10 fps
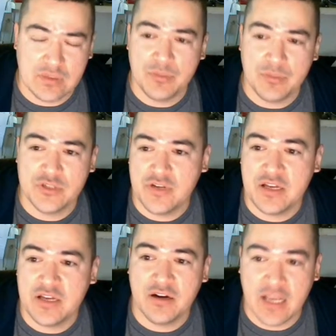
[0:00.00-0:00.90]
It puts your
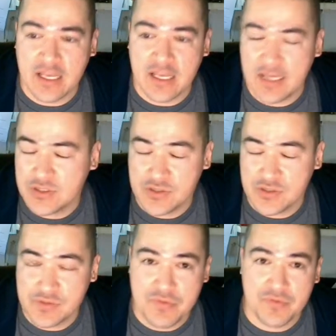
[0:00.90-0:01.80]
internet
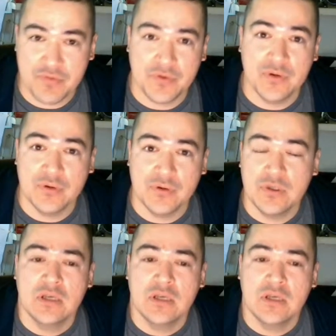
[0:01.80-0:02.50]
connection through